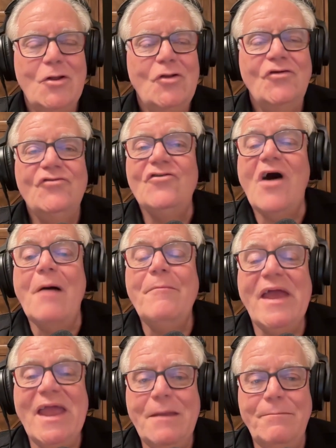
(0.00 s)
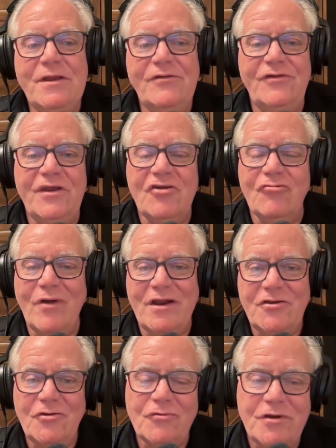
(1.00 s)
So I'm ABC
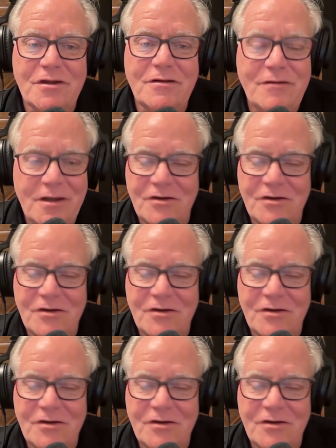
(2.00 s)
Credit Union